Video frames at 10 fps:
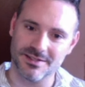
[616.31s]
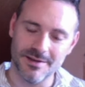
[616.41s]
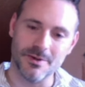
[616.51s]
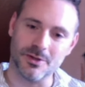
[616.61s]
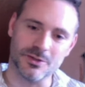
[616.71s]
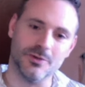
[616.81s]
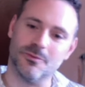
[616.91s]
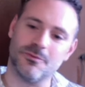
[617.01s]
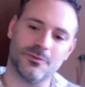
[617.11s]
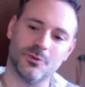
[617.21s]
because to
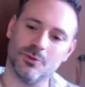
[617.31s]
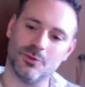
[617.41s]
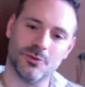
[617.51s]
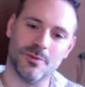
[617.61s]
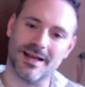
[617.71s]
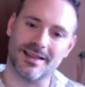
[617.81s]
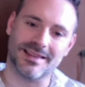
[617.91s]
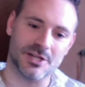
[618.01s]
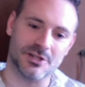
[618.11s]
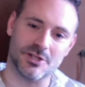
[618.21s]
to make a
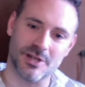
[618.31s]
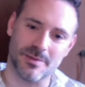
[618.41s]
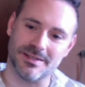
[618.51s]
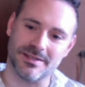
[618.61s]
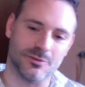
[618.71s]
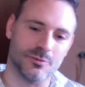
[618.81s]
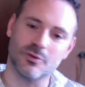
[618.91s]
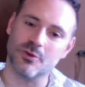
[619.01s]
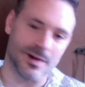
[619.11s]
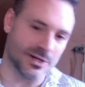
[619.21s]
touch, the Japanese have to move
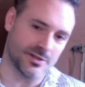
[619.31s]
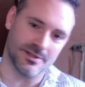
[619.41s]
so much,